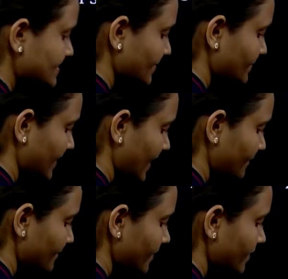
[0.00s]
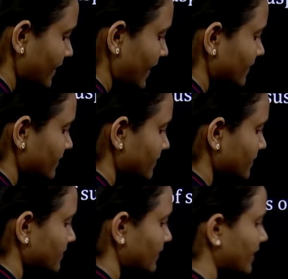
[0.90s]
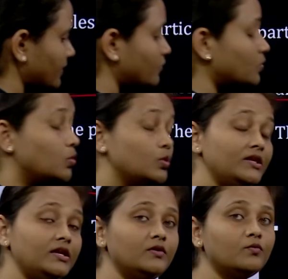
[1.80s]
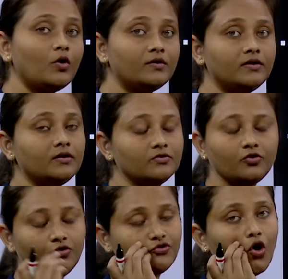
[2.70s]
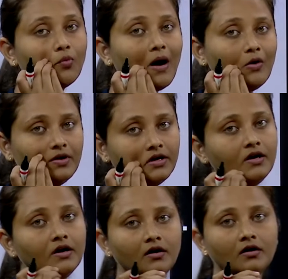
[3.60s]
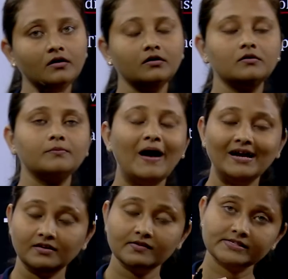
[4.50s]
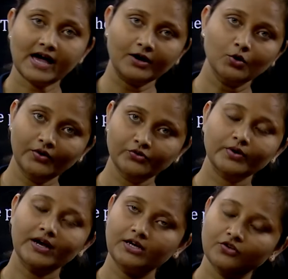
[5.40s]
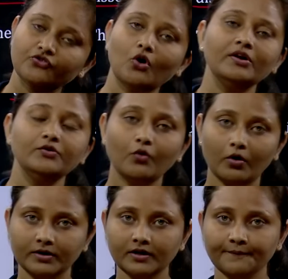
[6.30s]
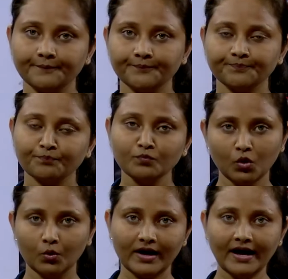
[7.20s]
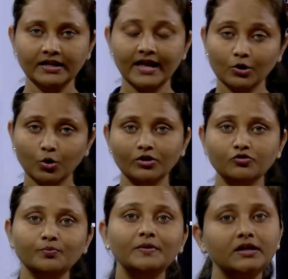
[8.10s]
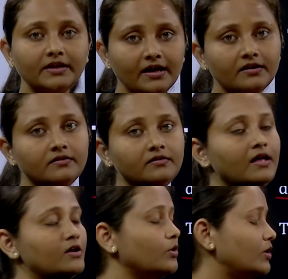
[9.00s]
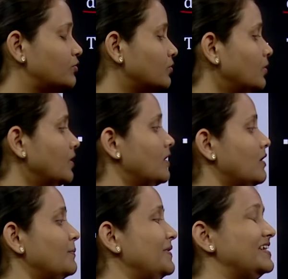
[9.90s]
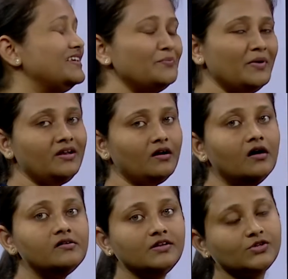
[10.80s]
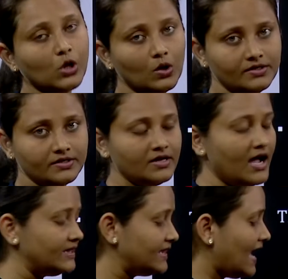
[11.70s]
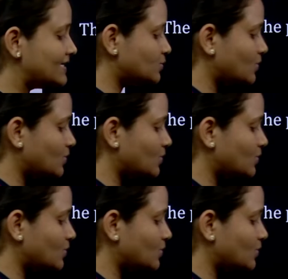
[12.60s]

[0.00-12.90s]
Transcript: some time? Like do the water, chalk powder particles are going to get dissolved in water? No, right? They are going to be there. They are going to remain undissolved. And that's